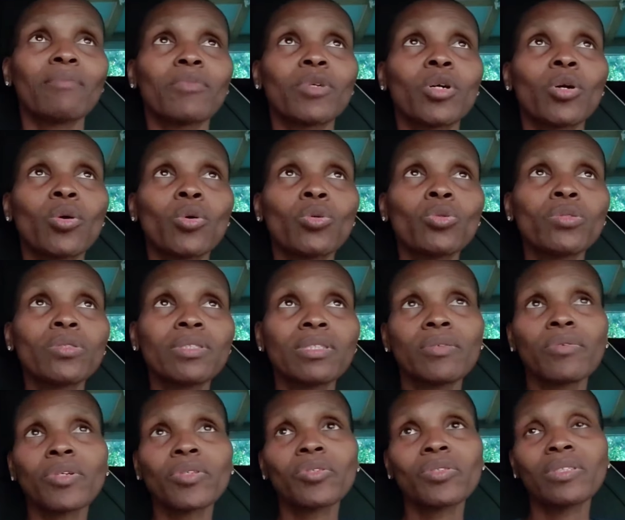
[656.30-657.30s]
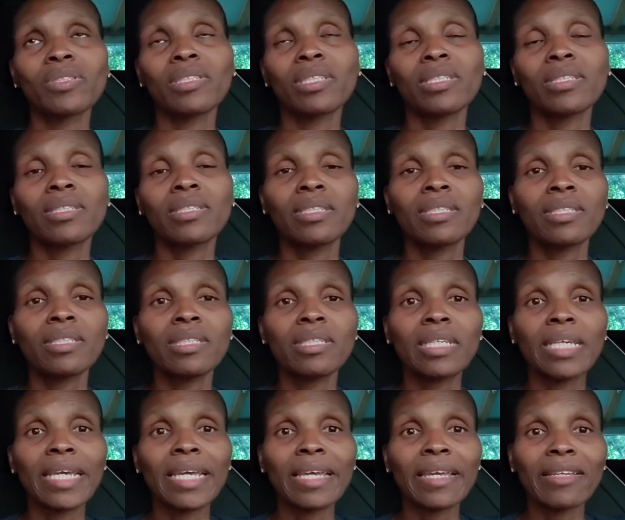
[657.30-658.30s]
Goes 0 to
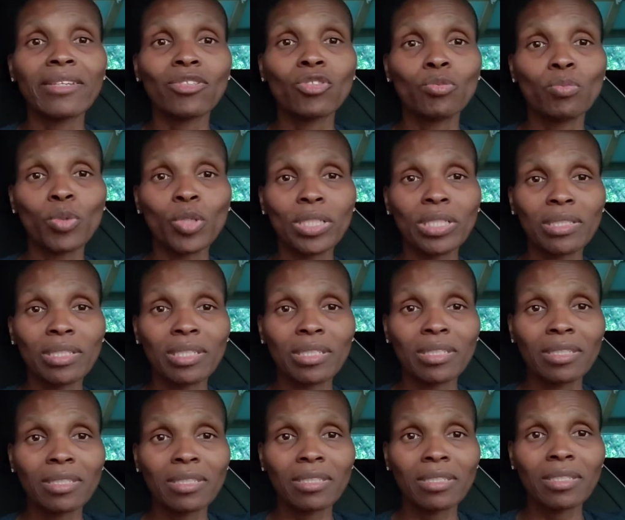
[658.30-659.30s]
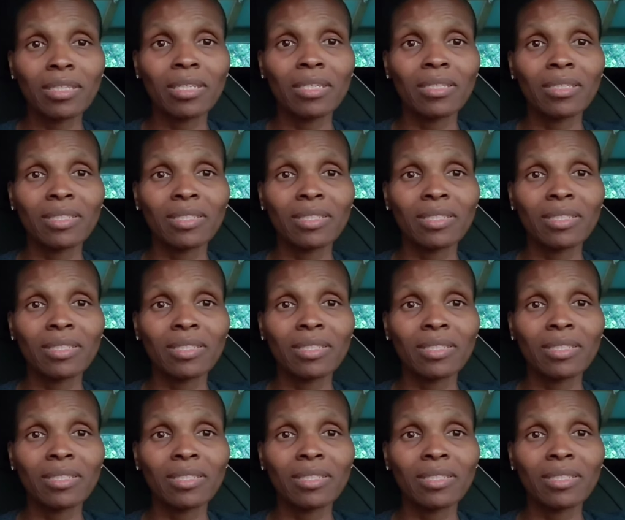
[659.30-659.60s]
60 in 2.6